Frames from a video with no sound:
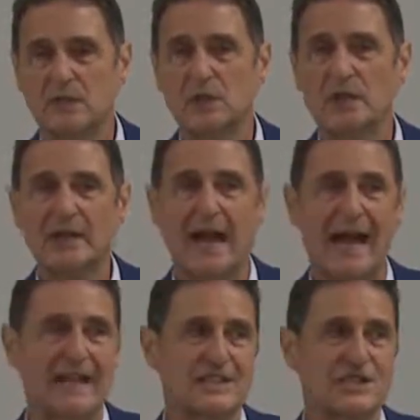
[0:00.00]
good
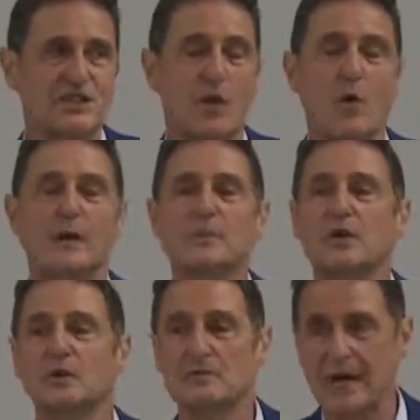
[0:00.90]
at slowing
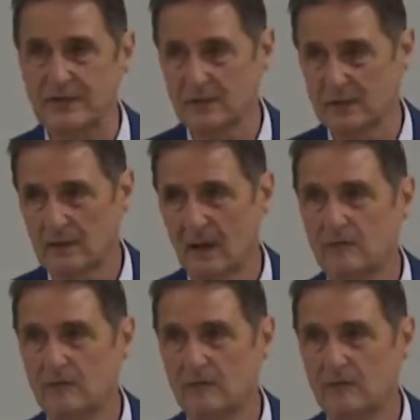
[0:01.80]
progression